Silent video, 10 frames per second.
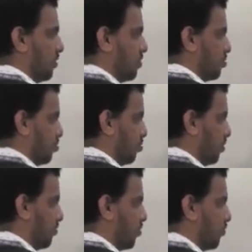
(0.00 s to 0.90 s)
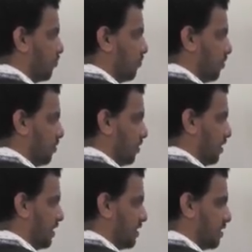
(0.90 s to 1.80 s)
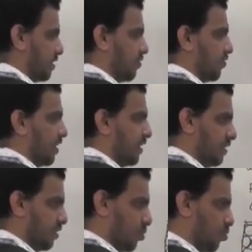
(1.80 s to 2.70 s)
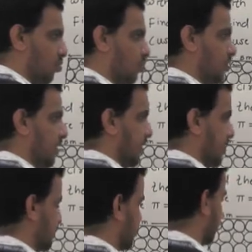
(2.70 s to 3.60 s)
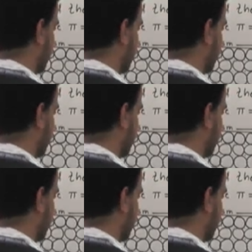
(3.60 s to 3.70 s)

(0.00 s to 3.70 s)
So number of tiles required in a row, that is